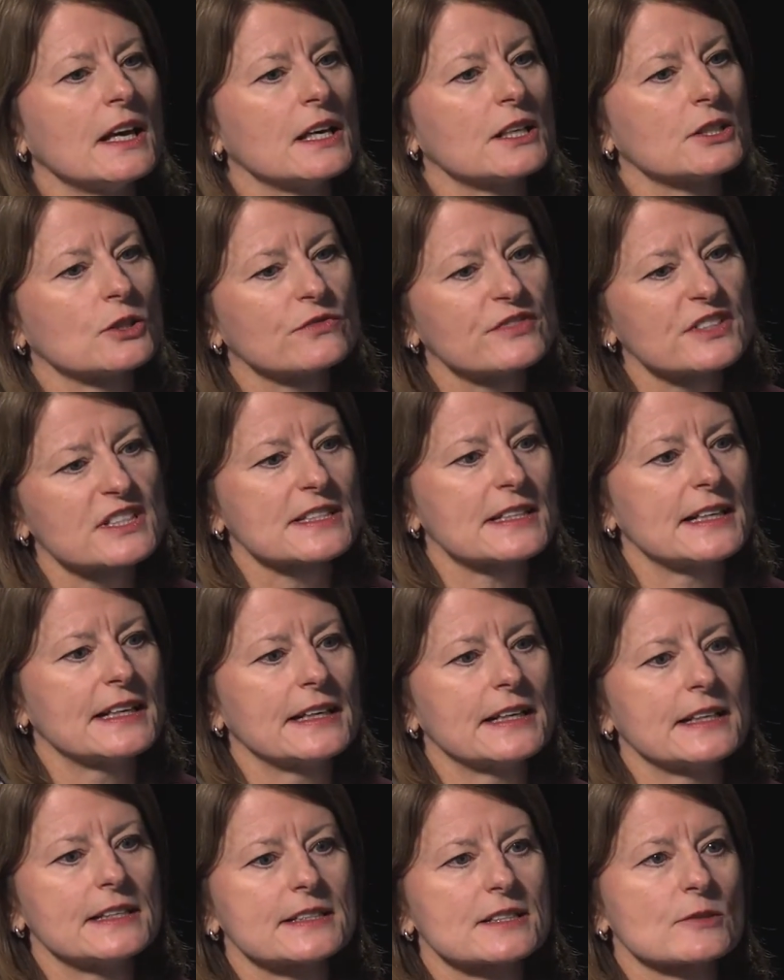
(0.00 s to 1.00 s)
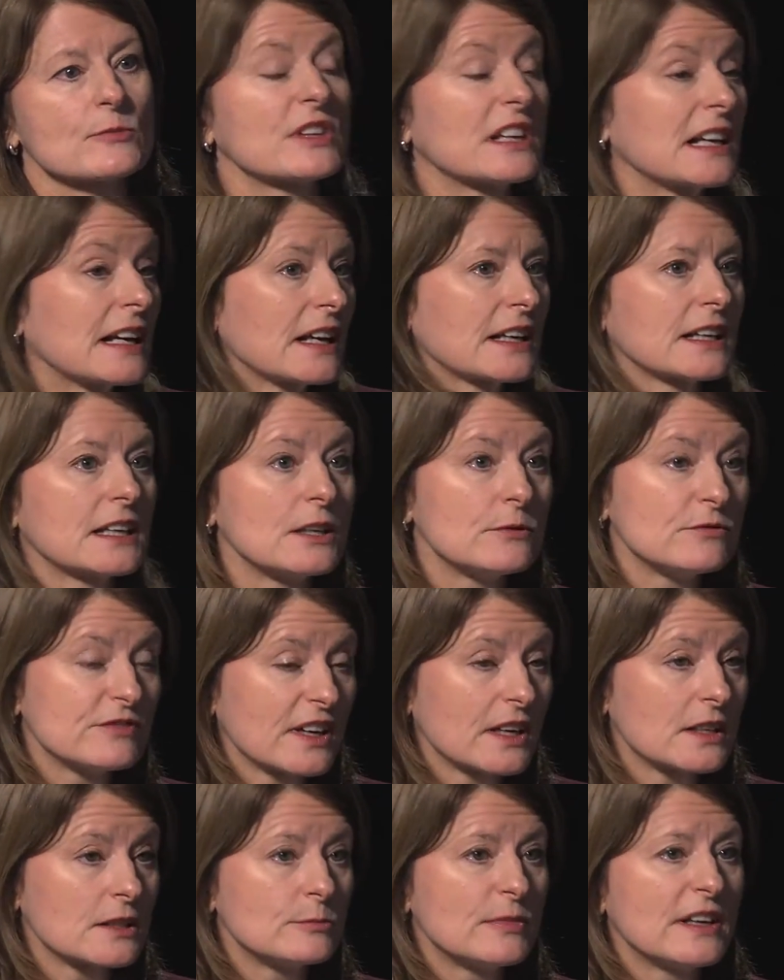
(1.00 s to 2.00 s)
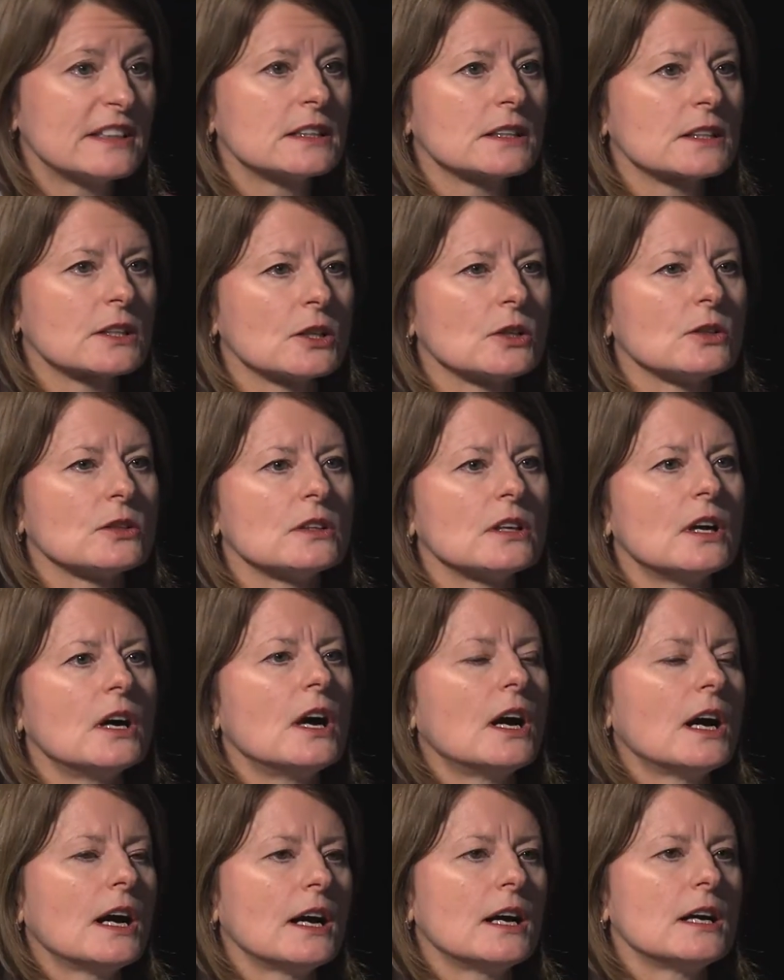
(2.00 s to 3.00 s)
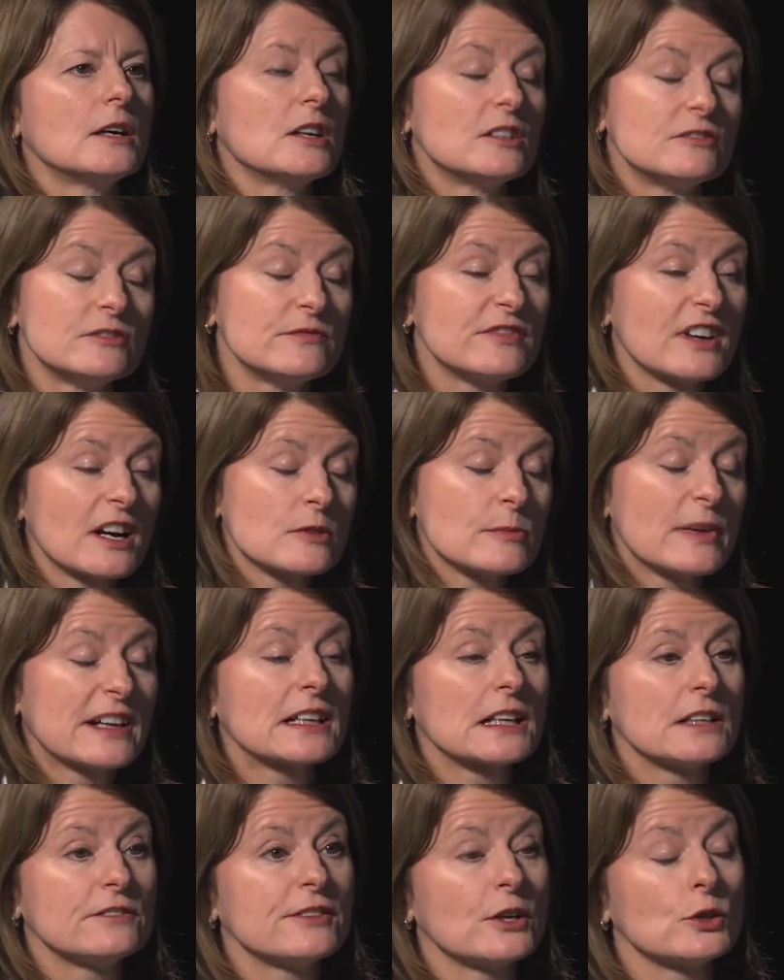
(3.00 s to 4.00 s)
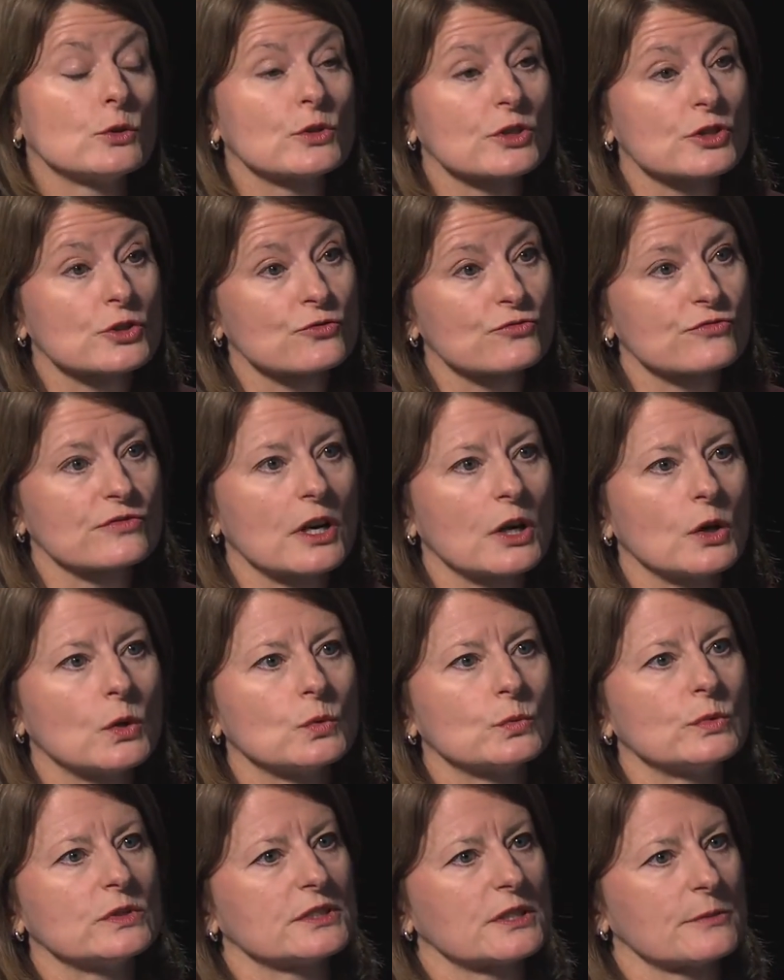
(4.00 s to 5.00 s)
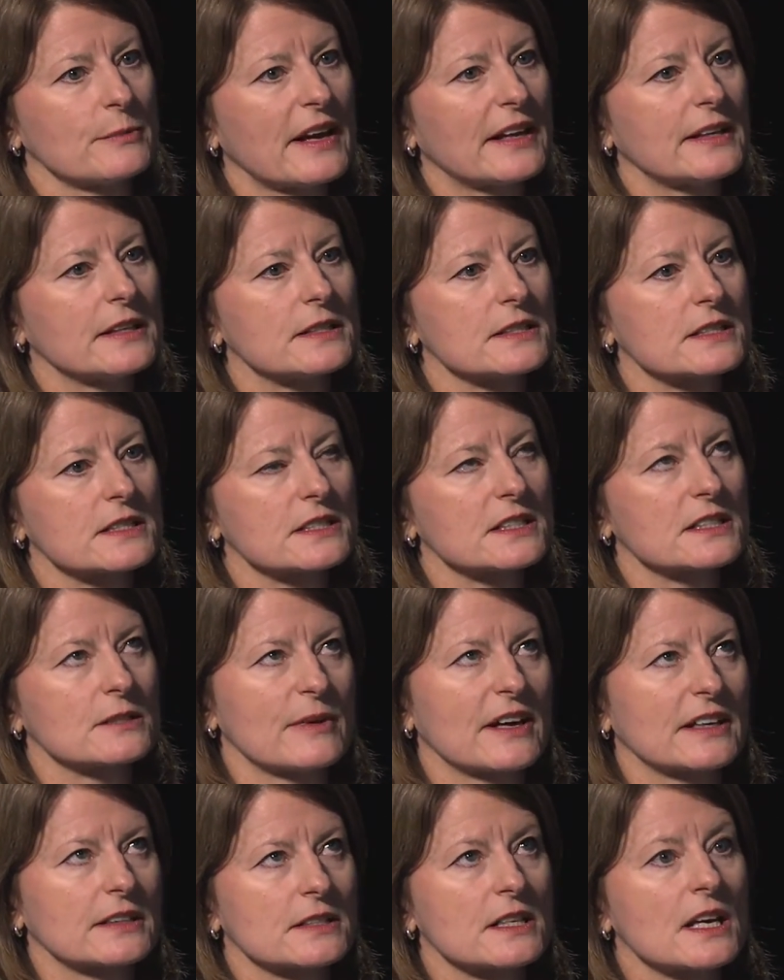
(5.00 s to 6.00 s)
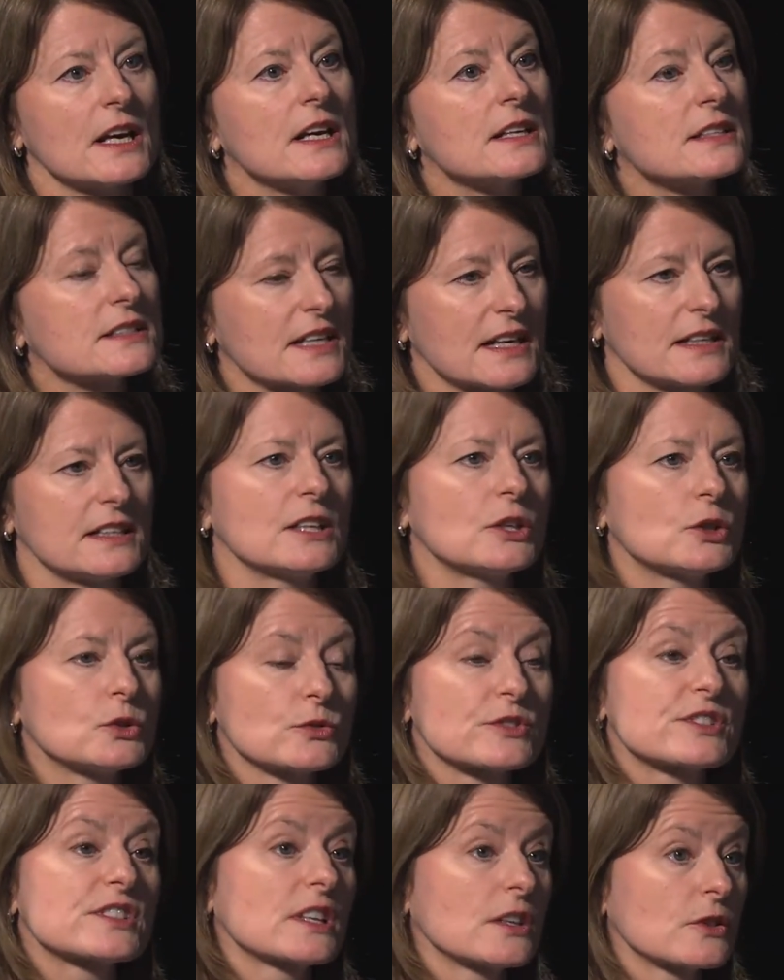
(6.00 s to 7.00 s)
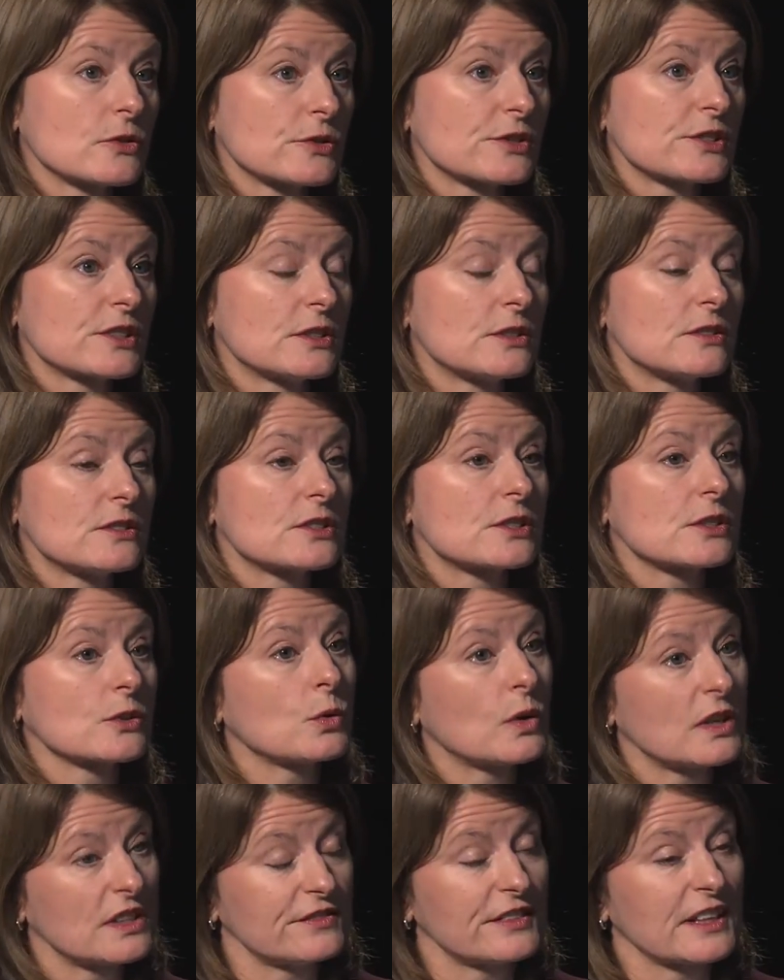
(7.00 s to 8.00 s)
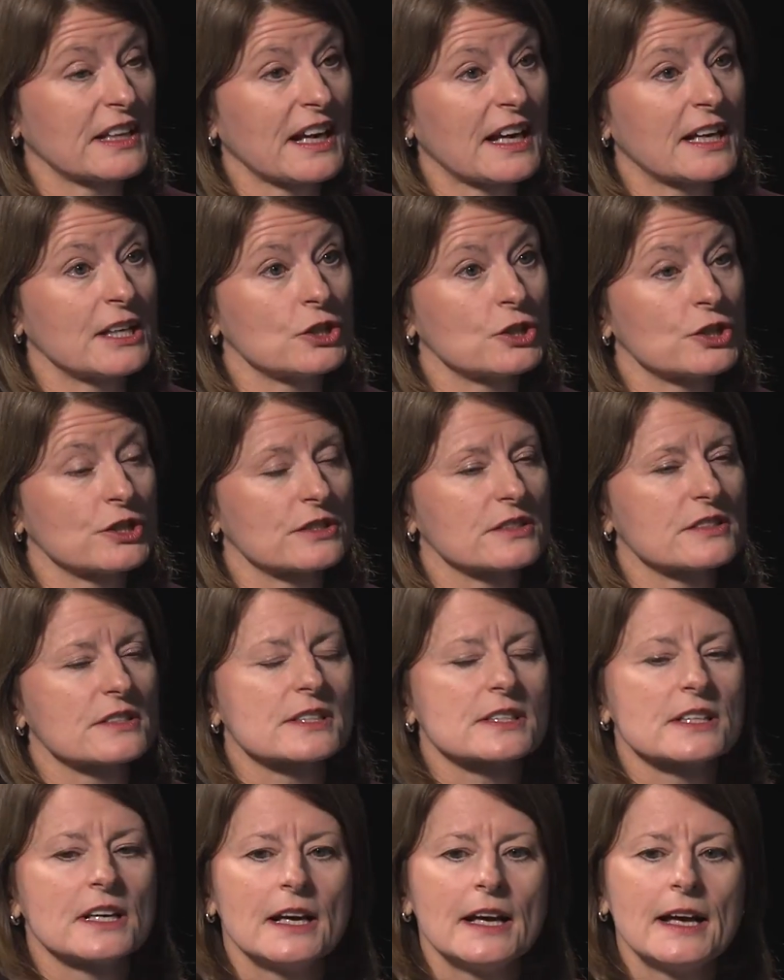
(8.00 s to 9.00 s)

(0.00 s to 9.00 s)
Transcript: And obviously something like an environmentally focused role will demand technical skills and qualifications.